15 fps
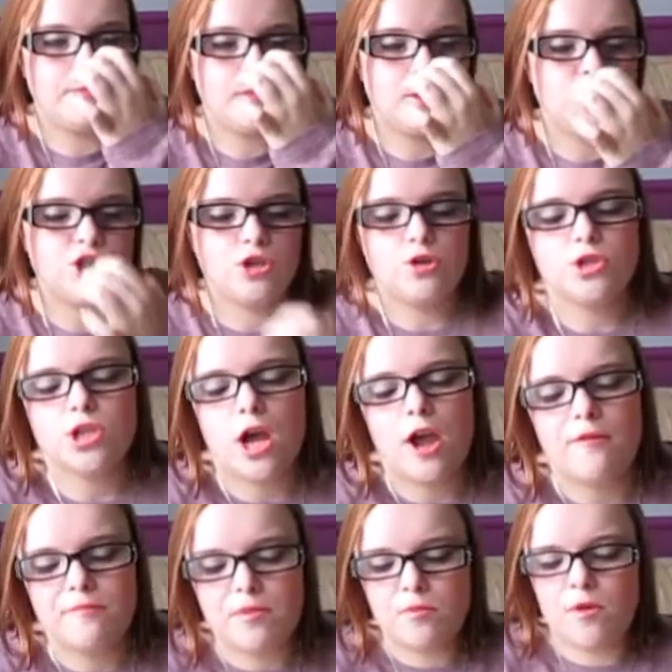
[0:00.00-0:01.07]
the shoes I
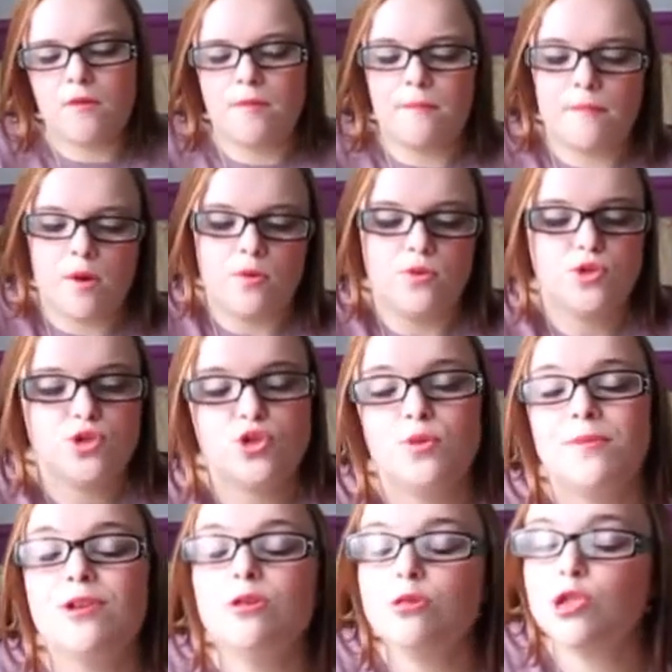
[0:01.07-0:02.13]
have been wearing most to
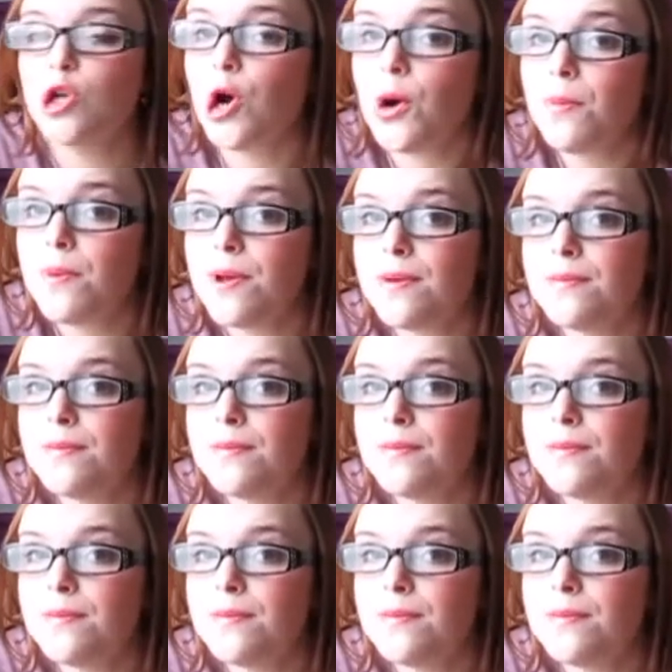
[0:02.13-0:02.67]
my new job